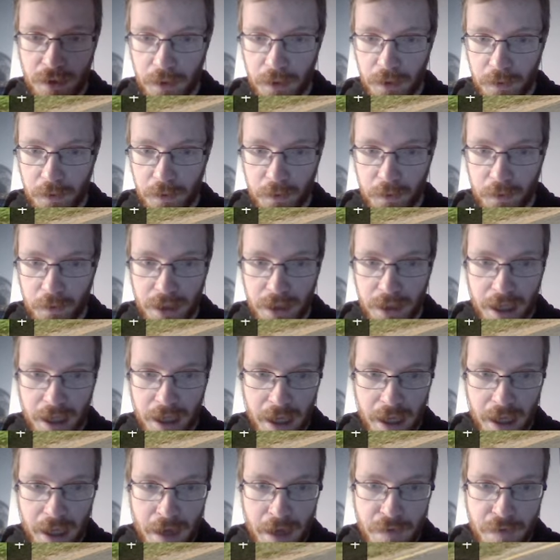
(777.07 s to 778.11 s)
we
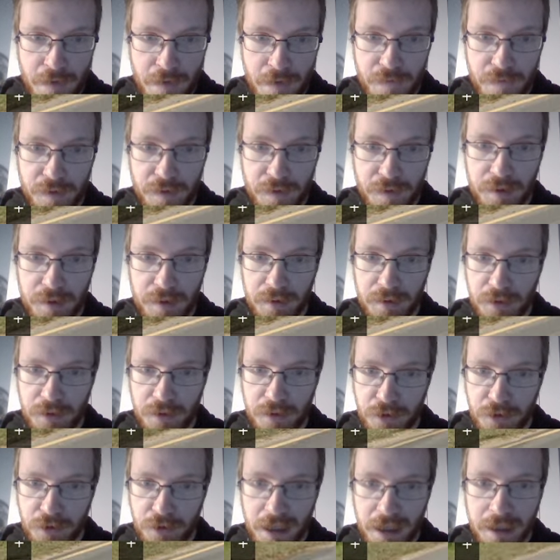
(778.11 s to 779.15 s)
have Sri
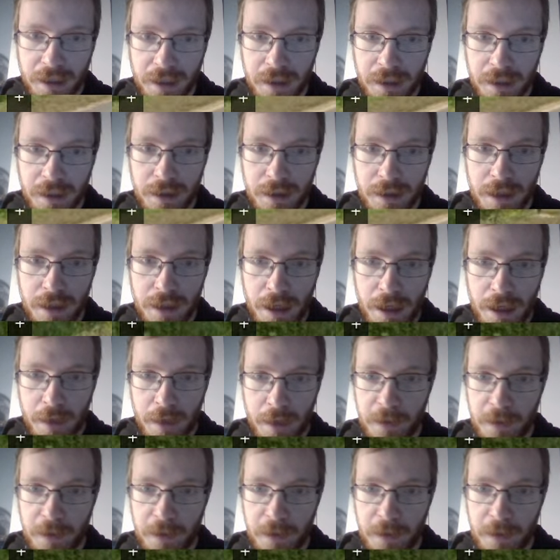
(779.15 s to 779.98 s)
Lanka uh, with the